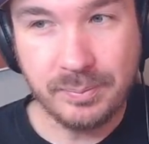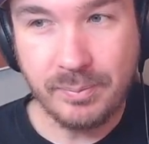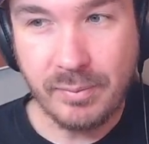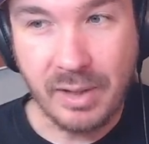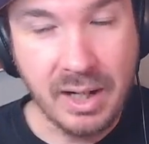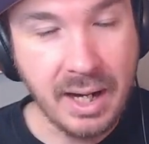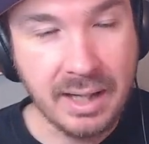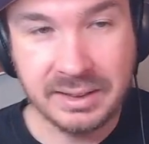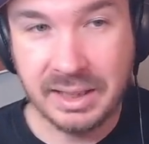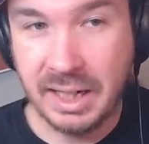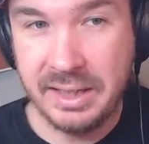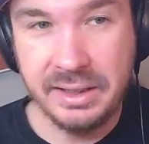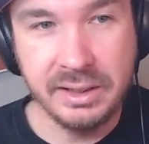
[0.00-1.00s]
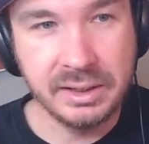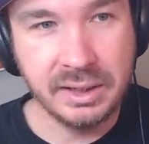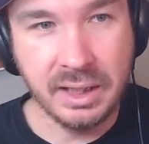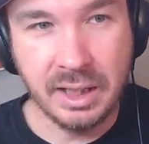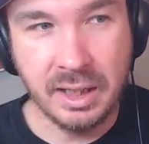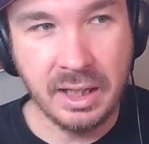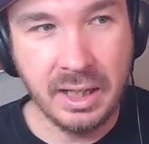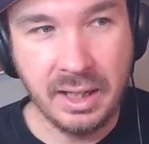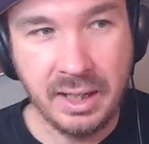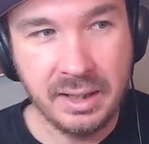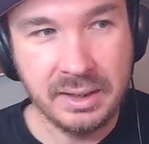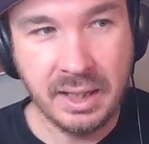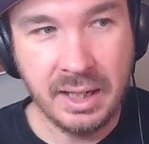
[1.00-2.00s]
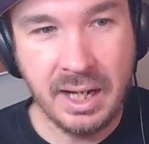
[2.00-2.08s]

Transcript: I said, I need to, I